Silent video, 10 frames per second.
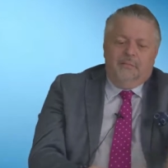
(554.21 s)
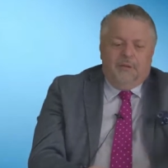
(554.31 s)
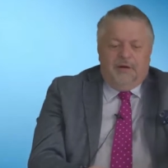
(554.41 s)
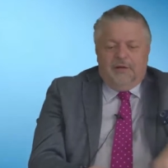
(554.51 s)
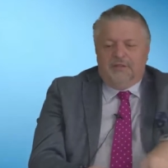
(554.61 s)

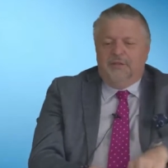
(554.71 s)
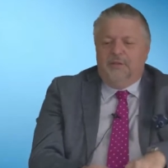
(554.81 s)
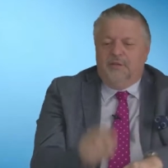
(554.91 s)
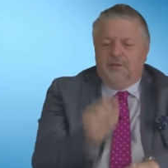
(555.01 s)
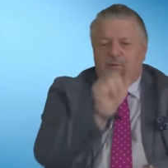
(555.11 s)
part
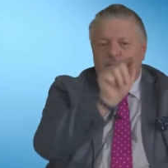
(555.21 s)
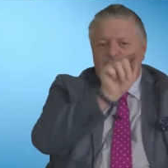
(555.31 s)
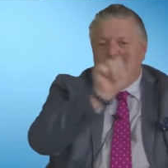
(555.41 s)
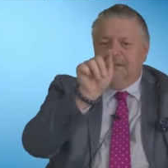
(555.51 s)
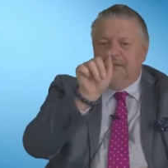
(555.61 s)
through
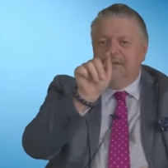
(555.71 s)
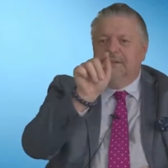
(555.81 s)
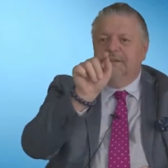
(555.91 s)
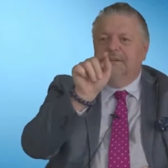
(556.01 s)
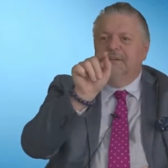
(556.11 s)
the
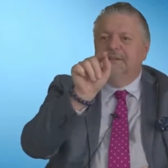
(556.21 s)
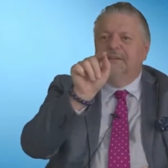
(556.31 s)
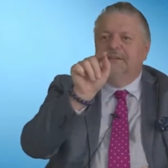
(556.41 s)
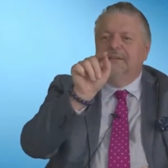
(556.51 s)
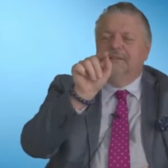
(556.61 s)

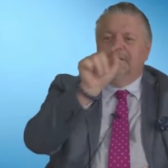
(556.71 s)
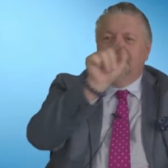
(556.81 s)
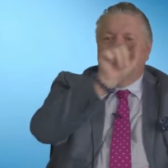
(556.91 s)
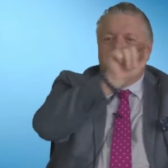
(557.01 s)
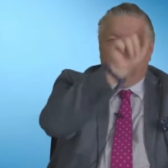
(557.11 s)
uh,